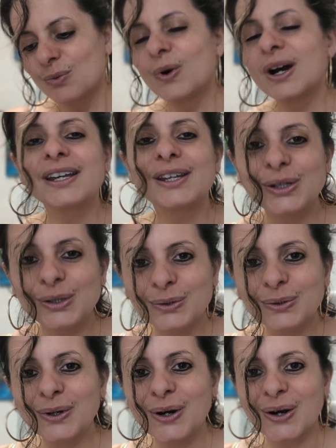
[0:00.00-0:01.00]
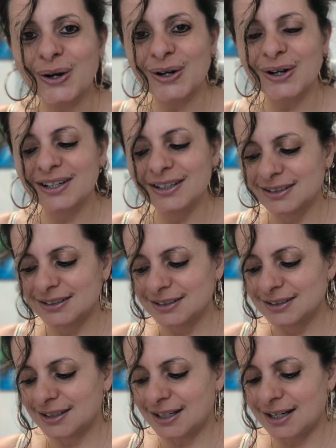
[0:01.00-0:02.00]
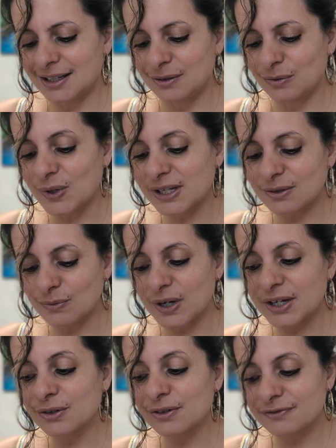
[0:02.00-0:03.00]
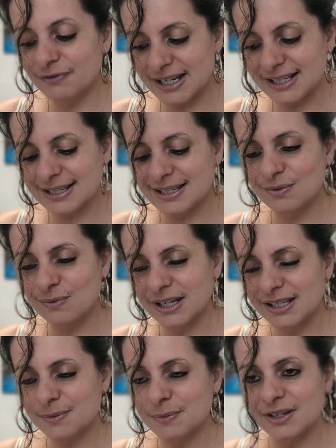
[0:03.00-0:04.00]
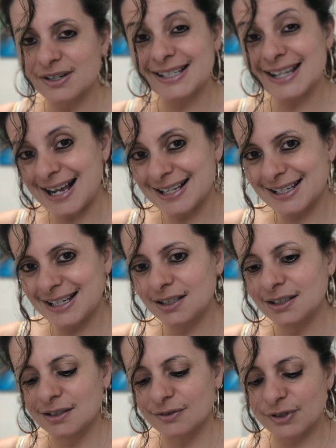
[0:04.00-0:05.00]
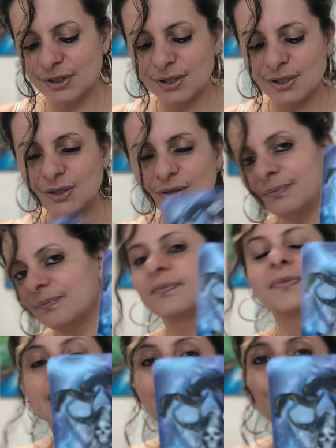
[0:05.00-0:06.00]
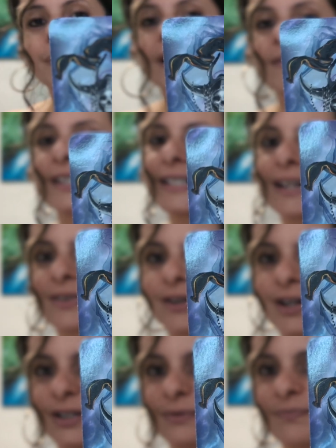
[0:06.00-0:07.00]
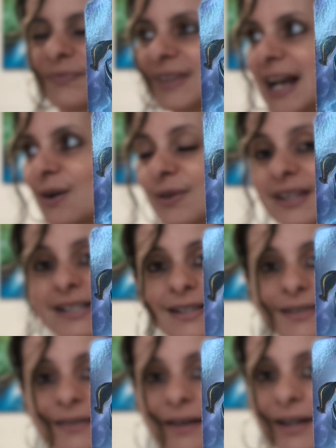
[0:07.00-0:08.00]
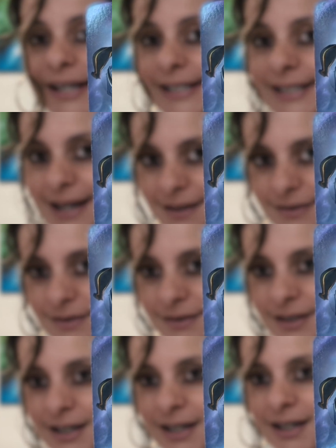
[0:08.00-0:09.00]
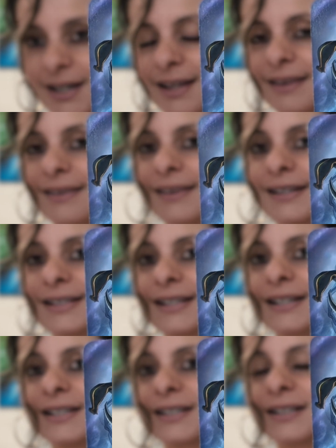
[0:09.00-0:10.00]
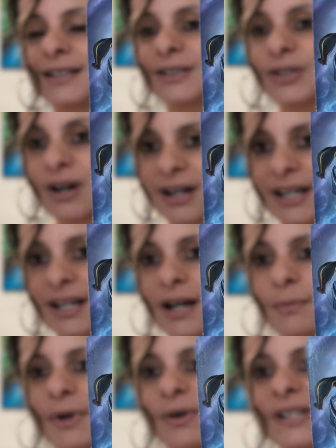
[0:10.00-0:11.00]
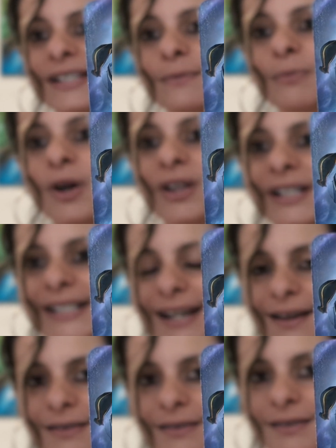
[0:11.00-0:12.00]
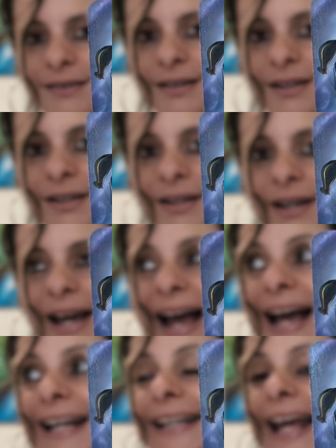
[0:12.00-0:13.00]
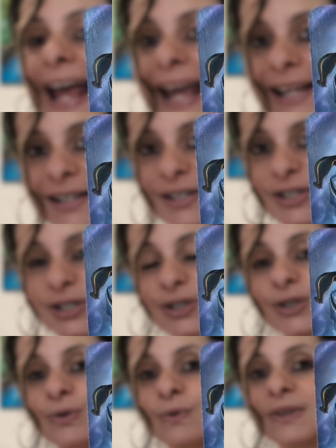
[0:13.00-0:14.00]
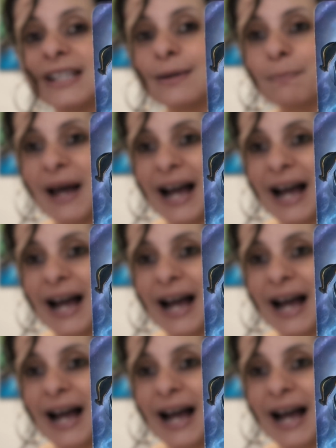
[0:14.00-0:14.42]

What you are, uh, what what your advice is, what spirit is asking for you to do. We have the death card. Now, this is not a death. This is talking about a symbolic death, an end to the